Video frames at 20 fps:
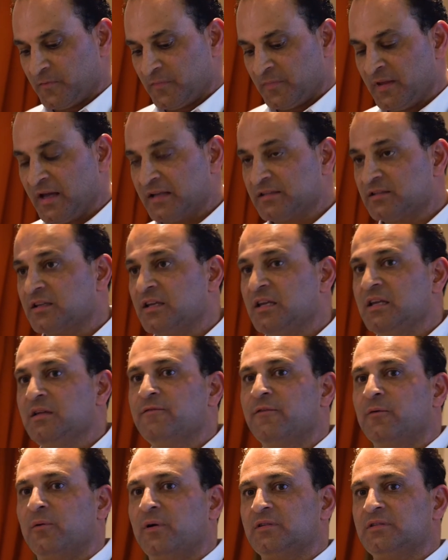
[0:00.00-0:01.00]
And that's key
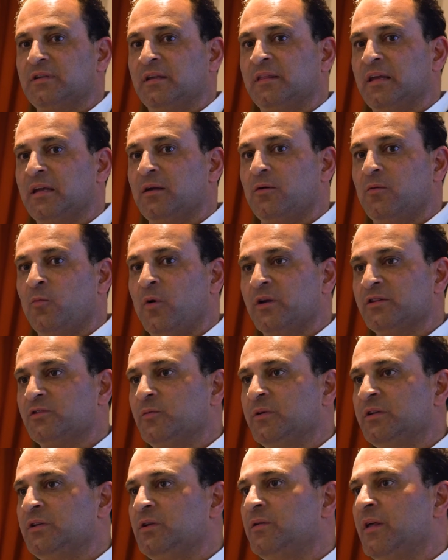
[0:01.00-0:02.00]
for us. I think once
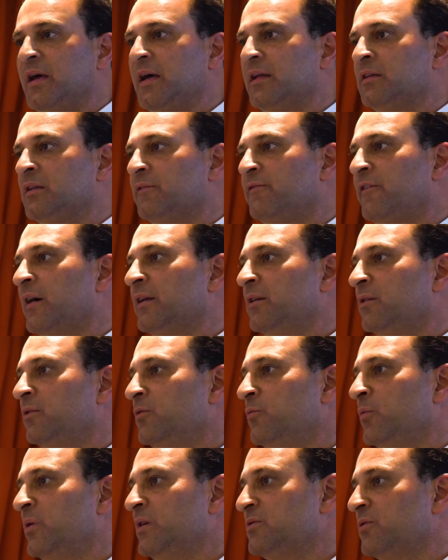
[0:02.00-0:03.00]
we do that and define a
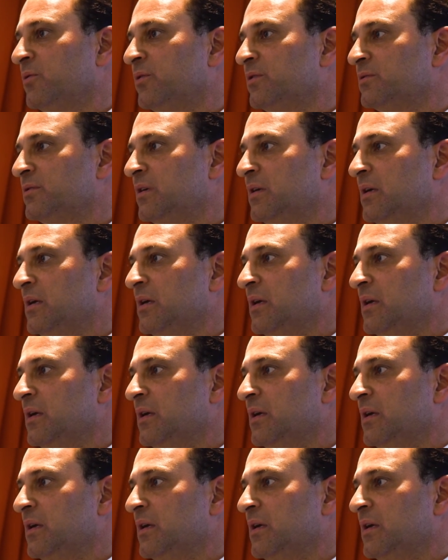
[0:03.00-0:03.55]
new resource,